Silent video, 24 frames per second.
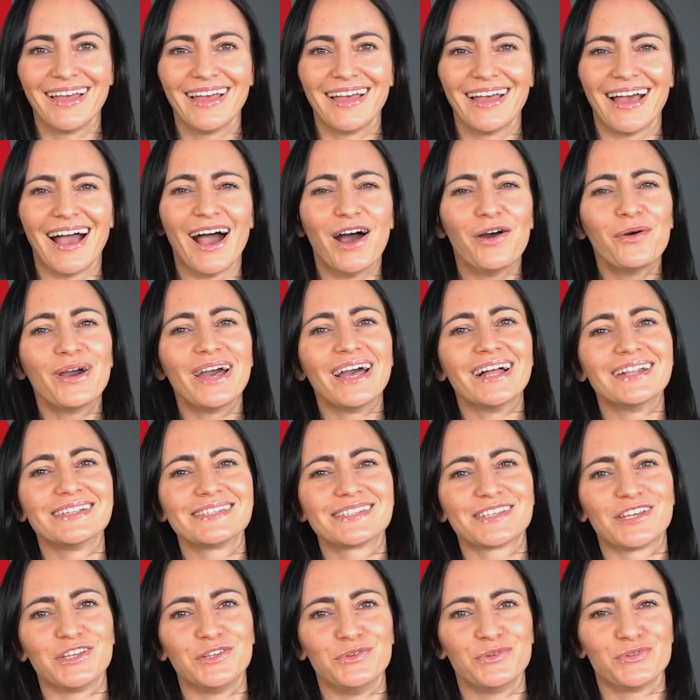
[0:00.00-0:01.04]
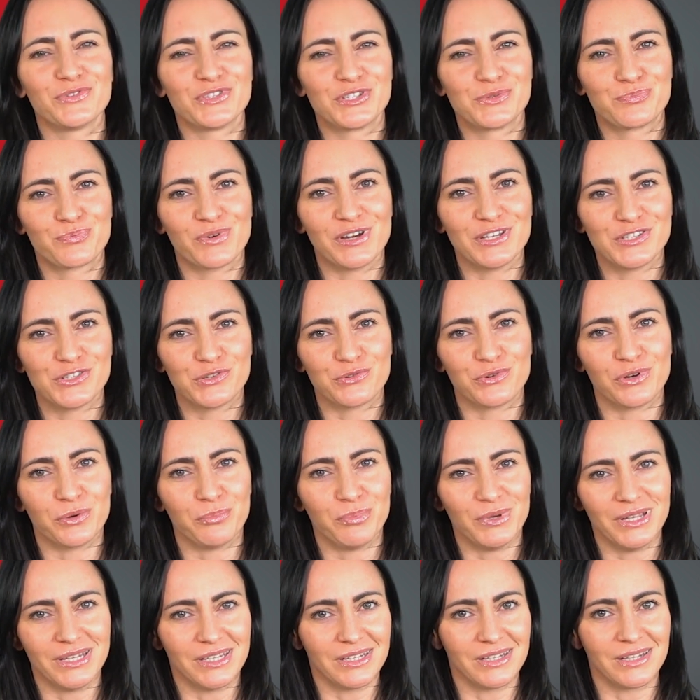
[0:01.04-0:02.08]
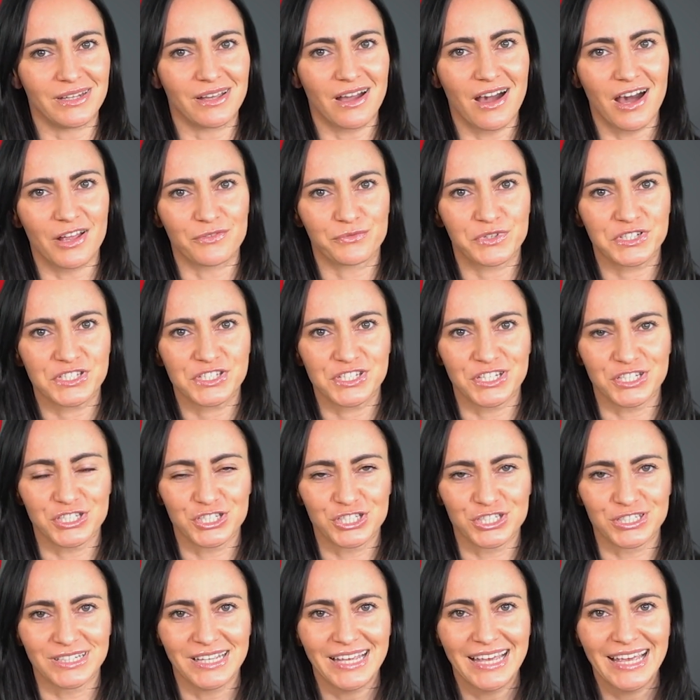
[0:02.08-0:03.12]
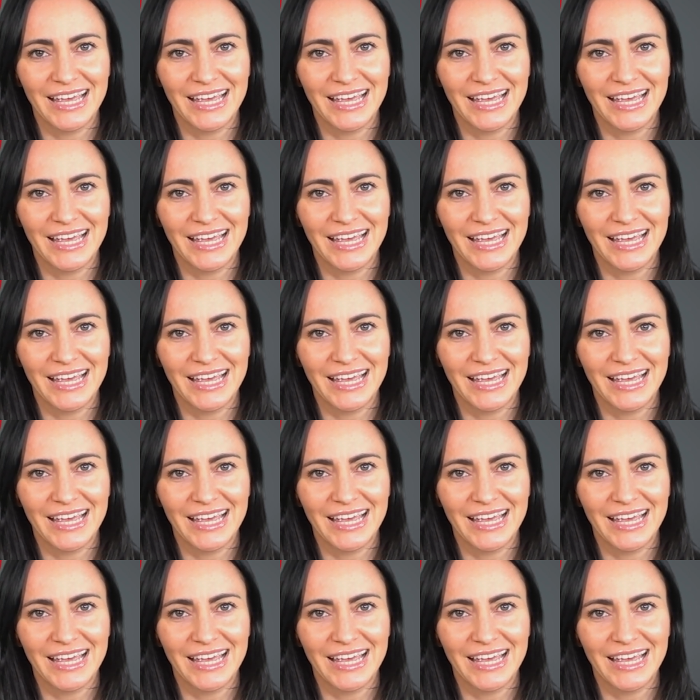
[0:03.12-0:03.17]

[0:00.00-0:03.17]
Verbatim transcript: How else can you express your opinion in a conversation?